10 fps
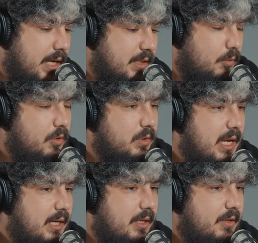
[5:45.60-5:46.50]
Yeah, so most
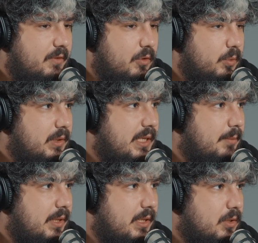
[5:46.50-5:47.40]
likely the vote will
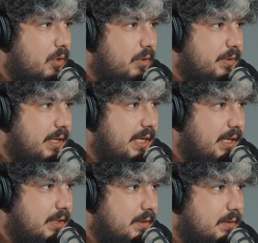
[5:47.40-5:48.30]
take place on the
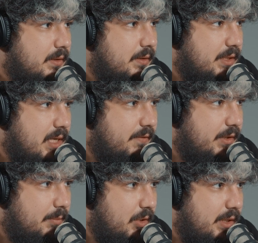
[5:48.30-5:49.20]
gated
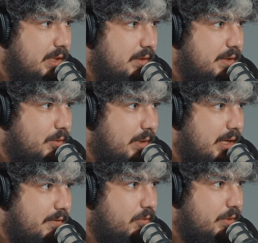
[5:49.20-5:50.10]
Discover community that we
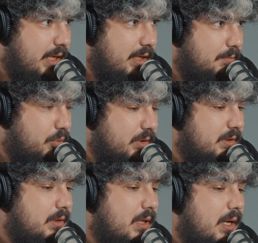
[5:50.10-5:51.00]
have on the gated portal,